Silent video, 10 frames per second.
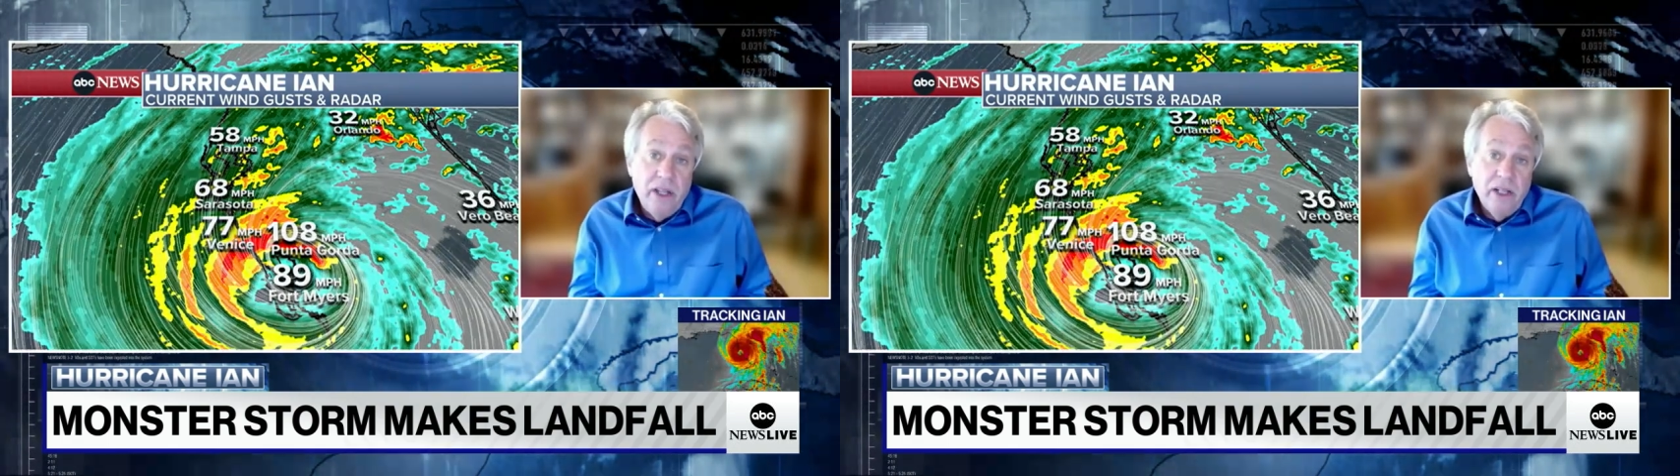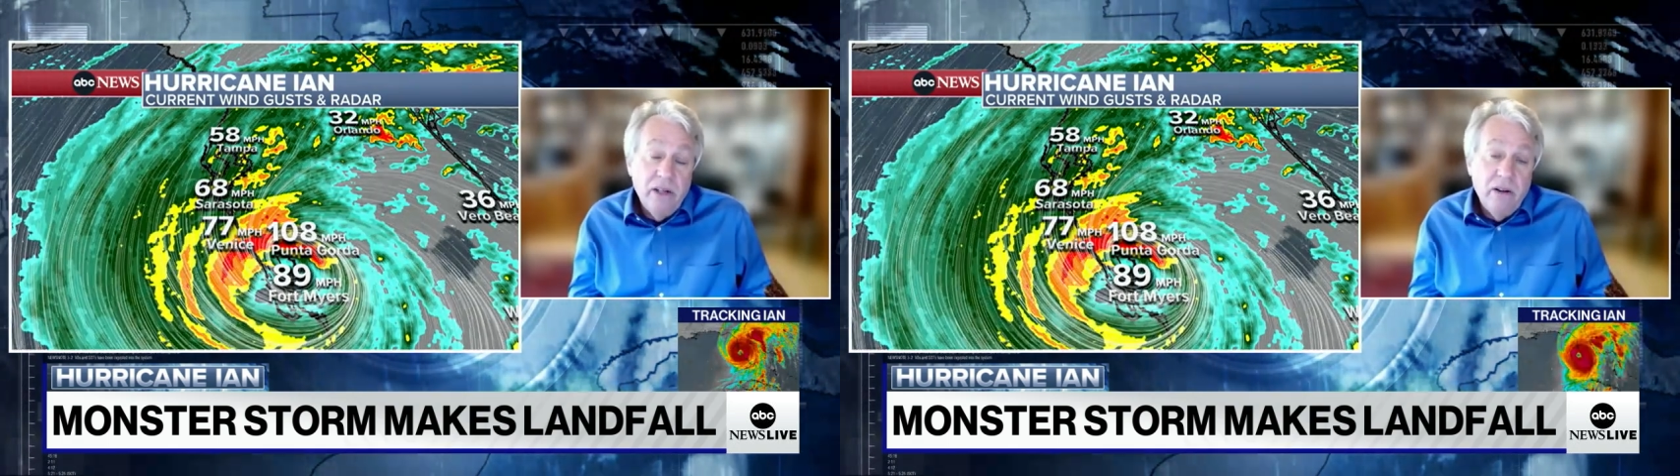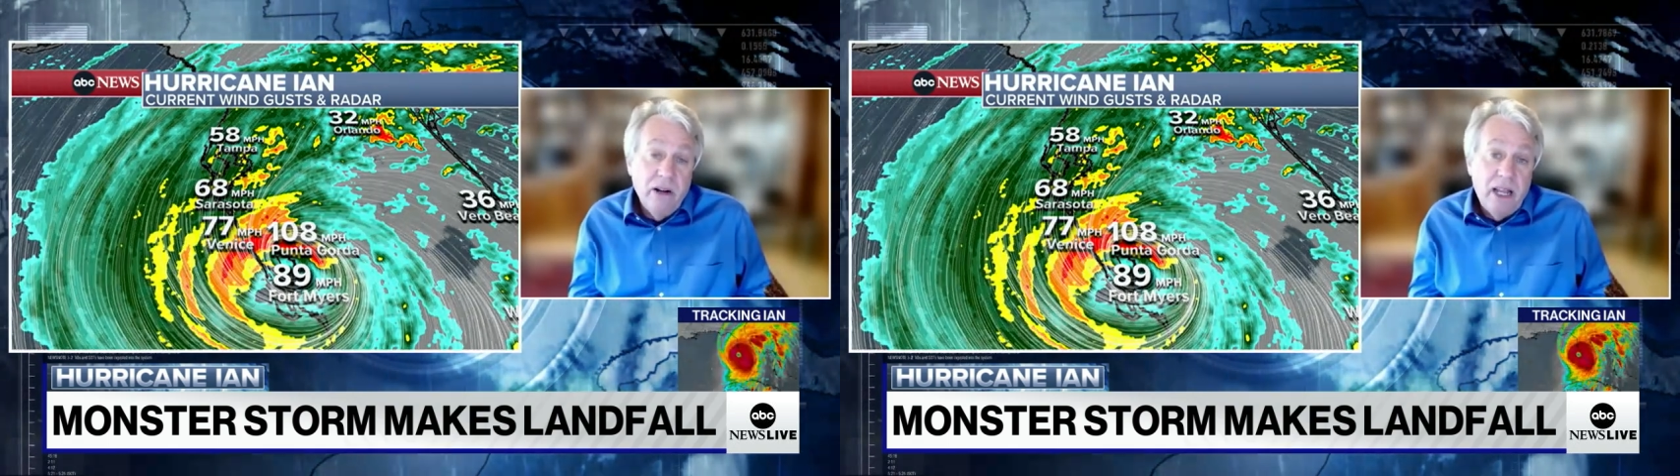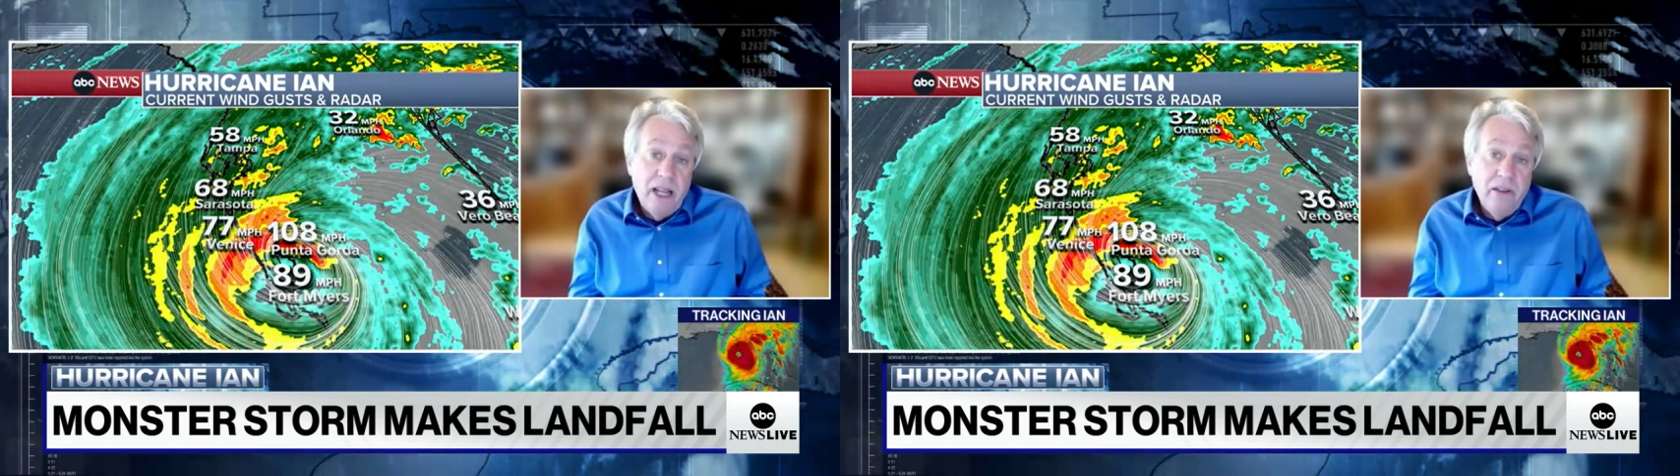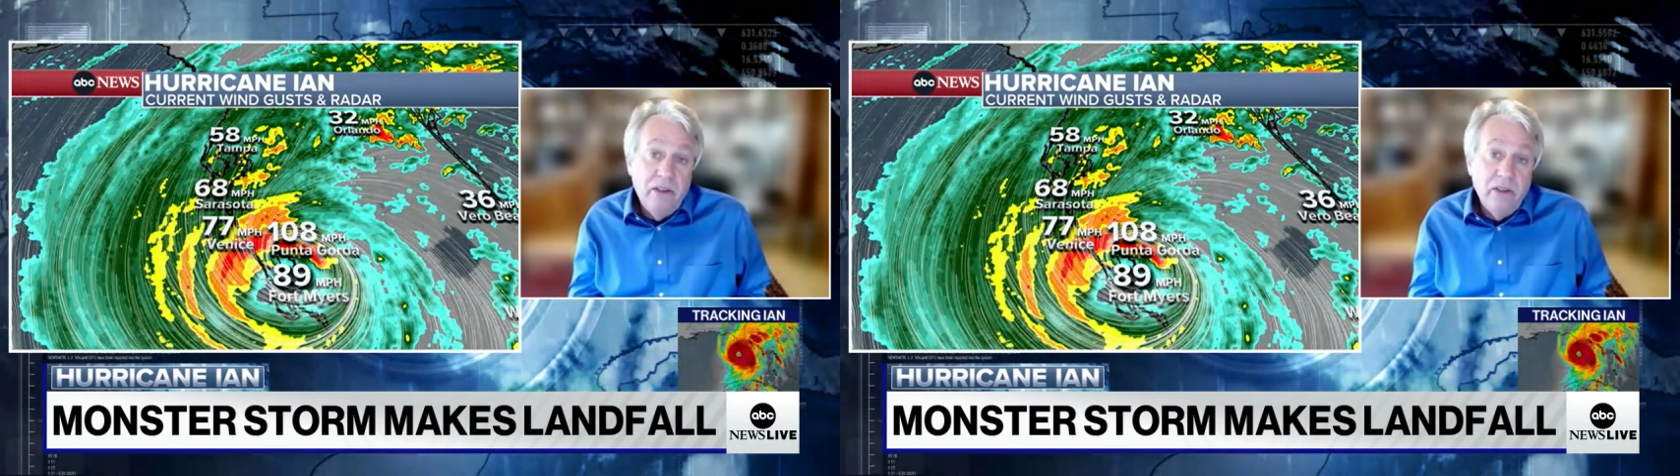in
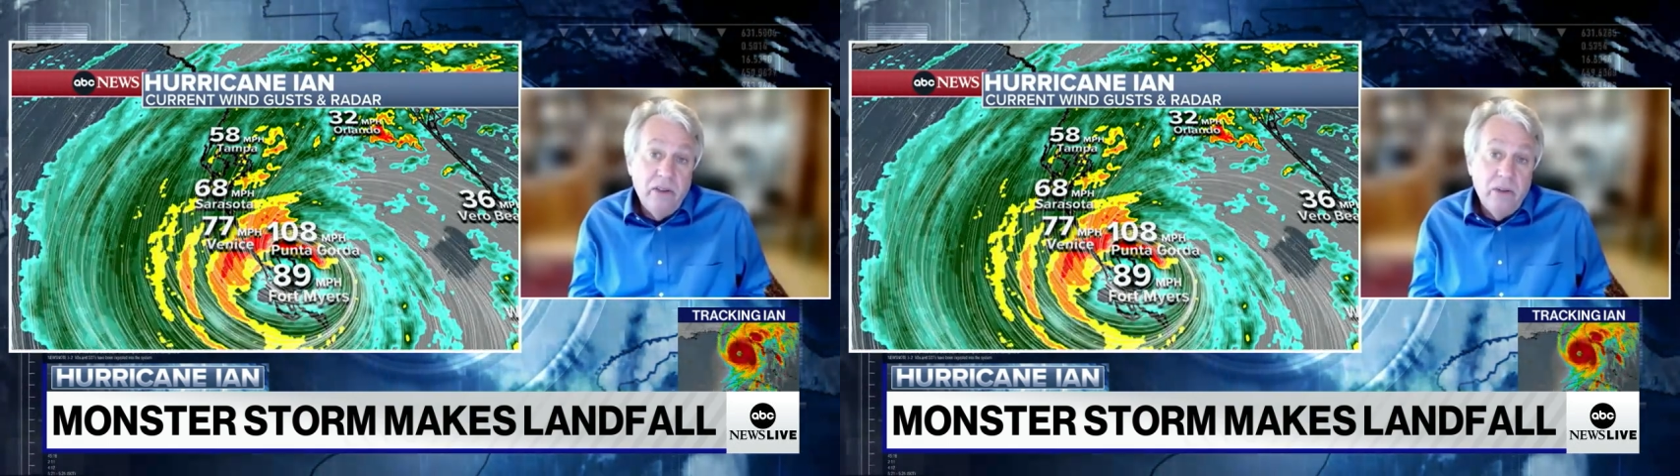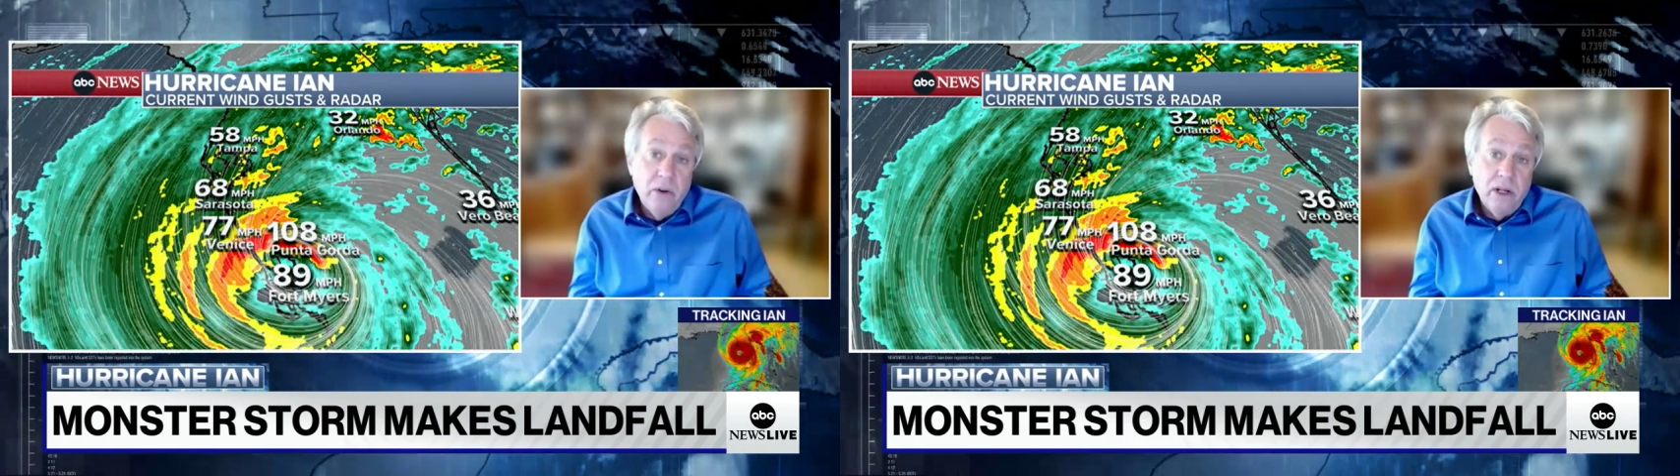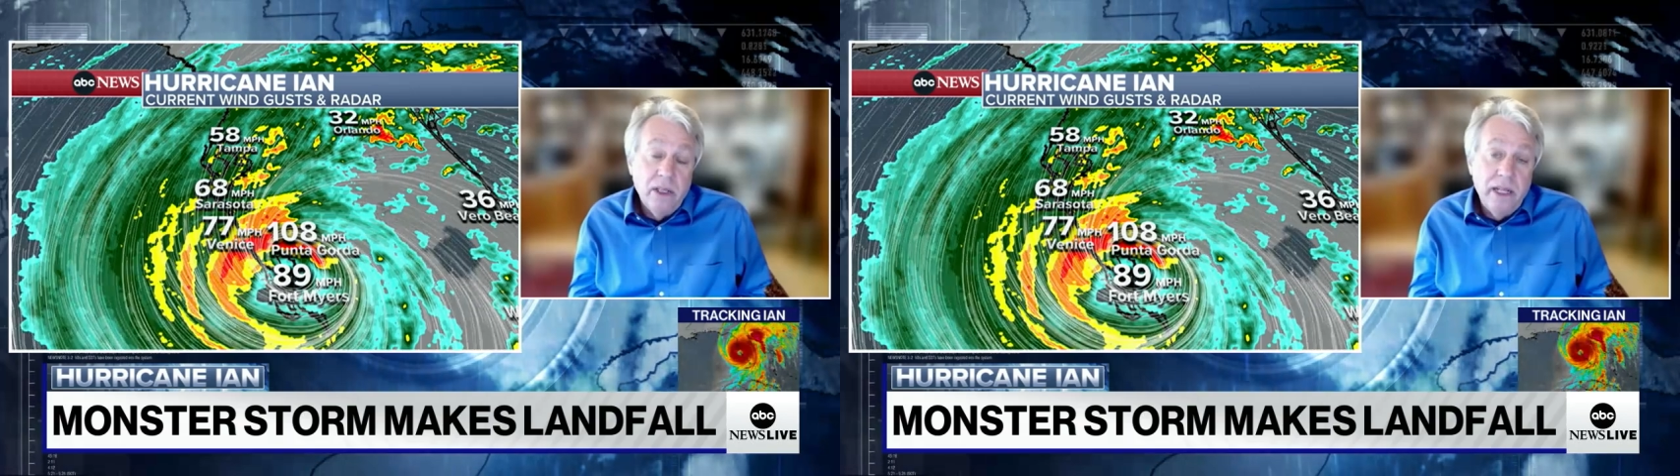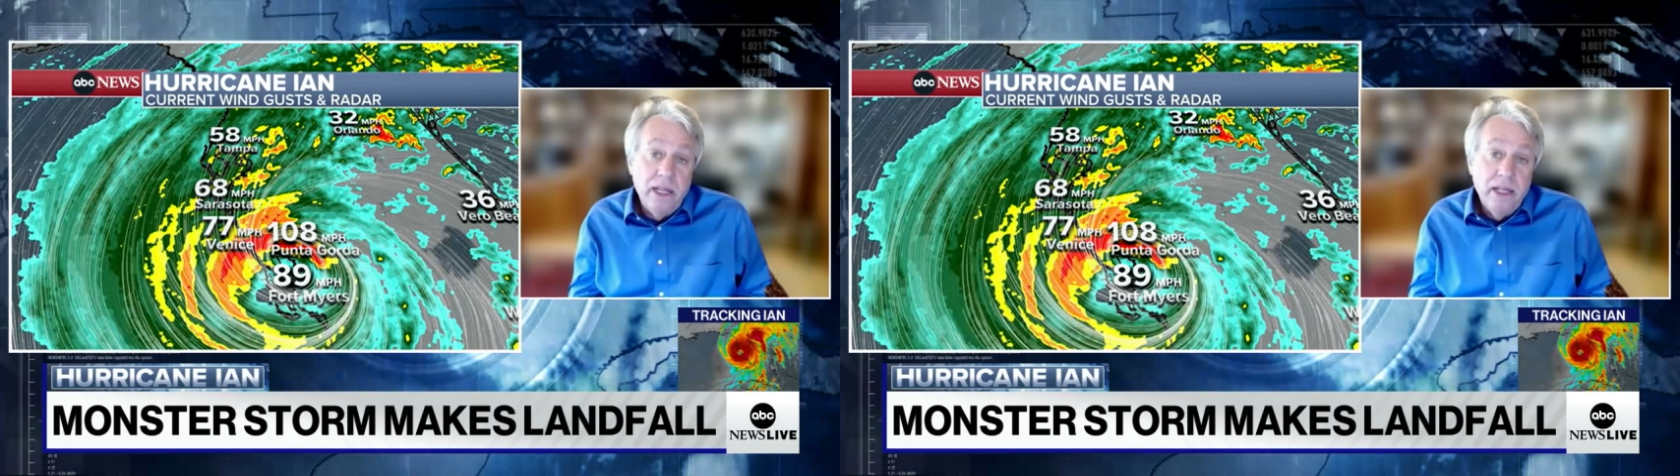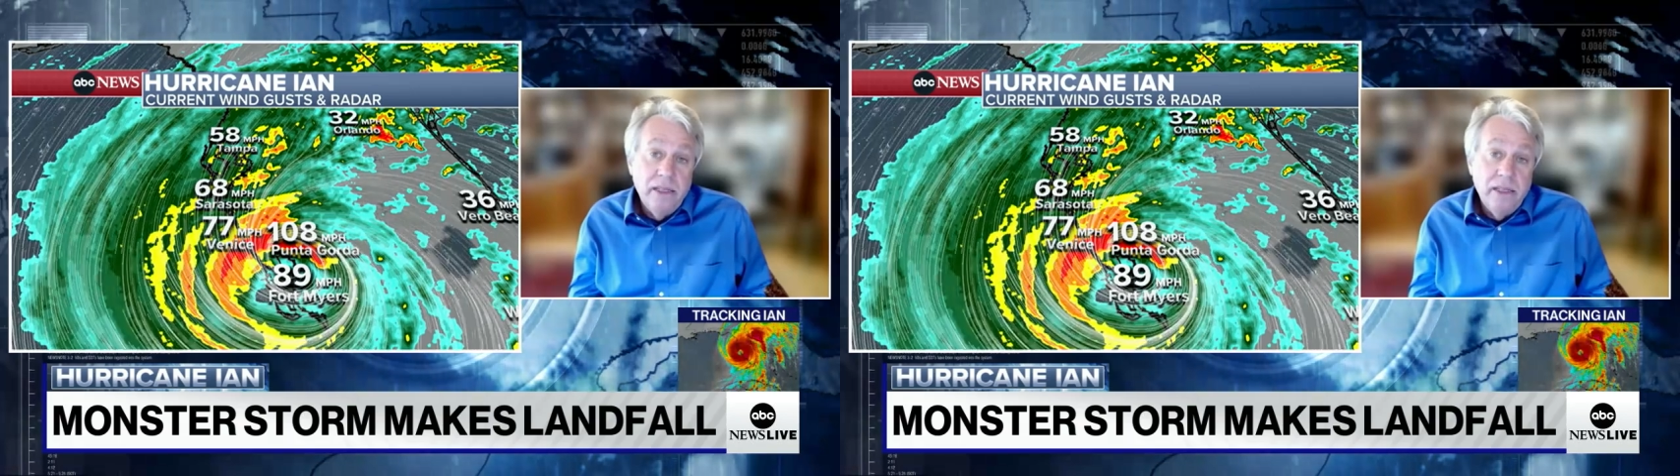hurricanes historically. Mm.